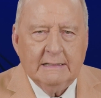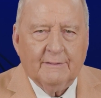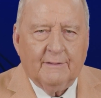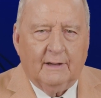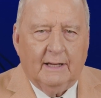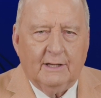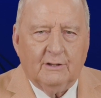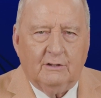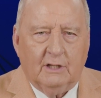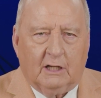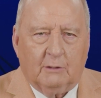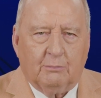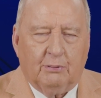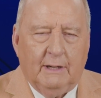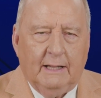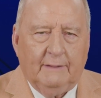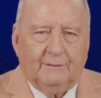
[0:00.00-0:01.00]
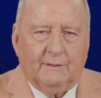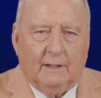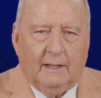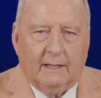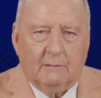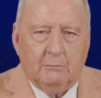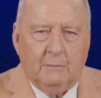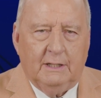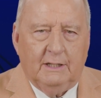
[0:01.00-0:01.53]
the late Dick Pratt, the
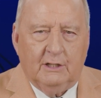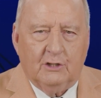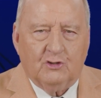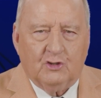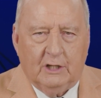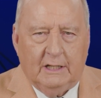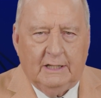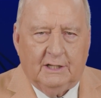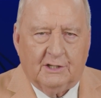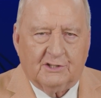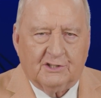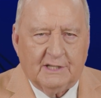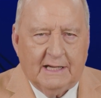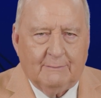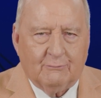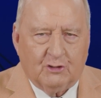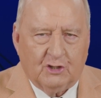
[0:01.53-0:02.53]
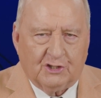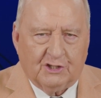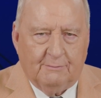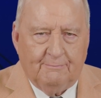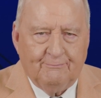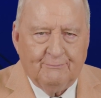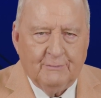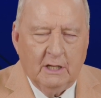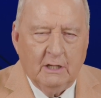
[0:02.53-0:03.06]
late media genius Sam
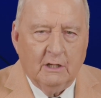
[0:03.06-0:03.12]
Chisholm,